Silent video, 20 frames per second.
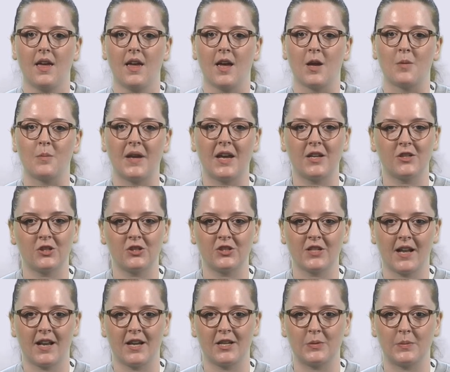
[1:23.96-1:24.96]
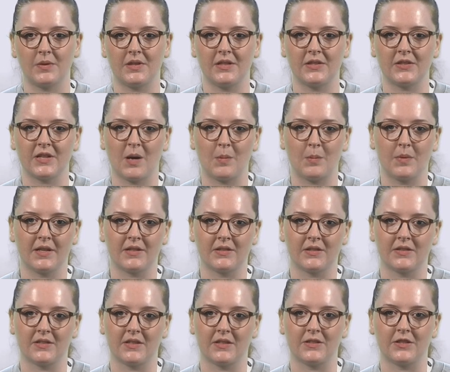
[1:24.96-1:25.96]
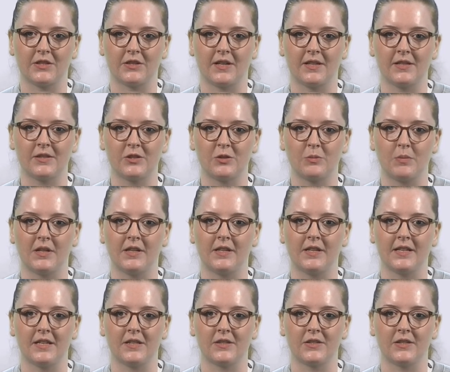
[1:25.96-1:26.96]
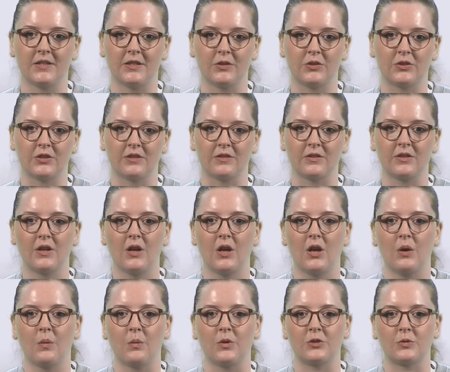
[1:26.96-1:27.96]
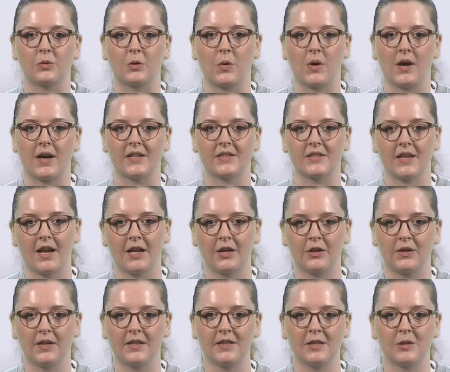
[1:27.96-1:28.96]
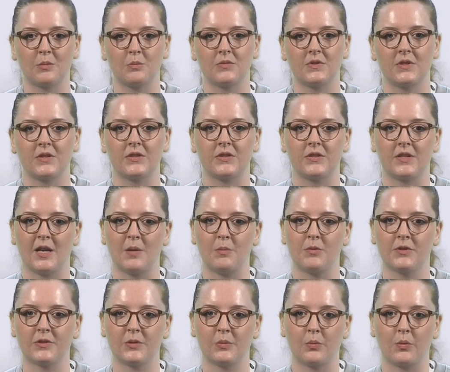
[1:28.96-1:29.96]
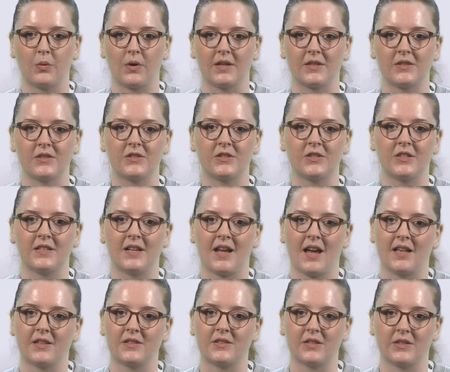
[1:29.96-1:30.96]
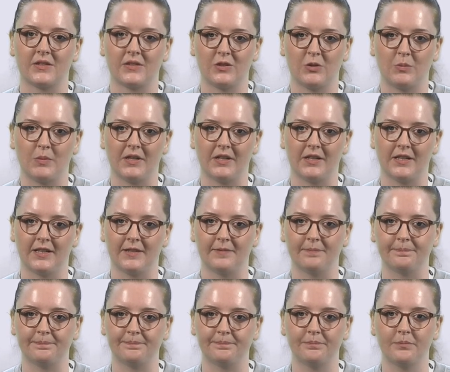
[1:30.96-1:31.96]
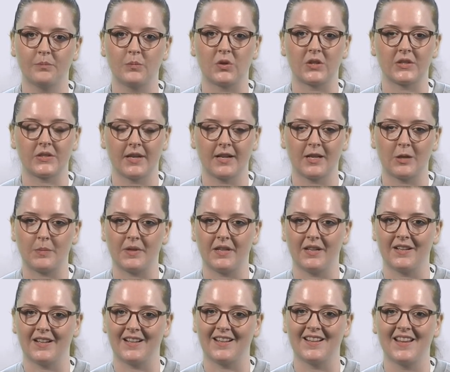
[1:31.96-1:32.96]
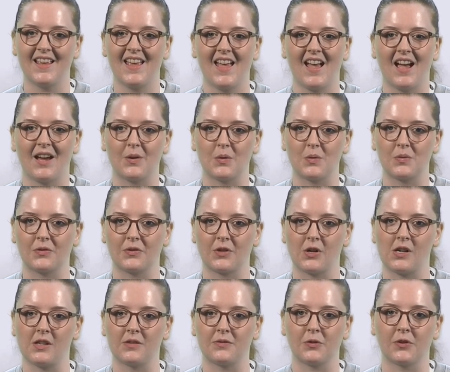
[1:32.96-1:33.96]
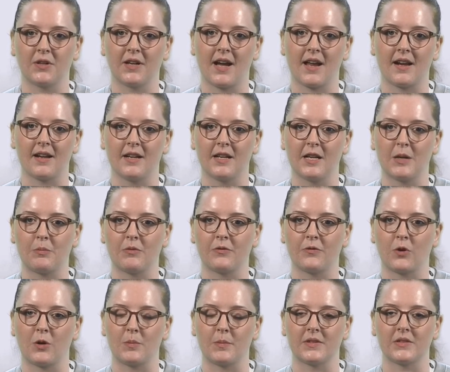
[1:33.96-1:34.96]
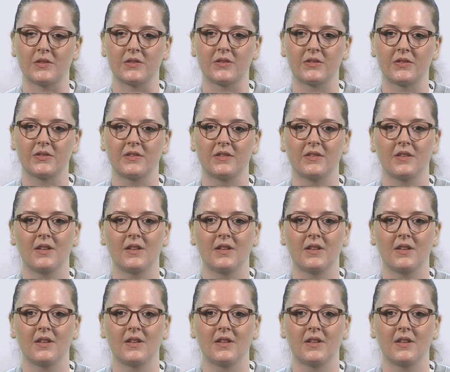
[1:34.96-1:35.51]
A major challenge with these complexes is their instability in solution, which requires anchoring them to stable supports to enhance their stability, recyclability, and overall photocatalytic performance.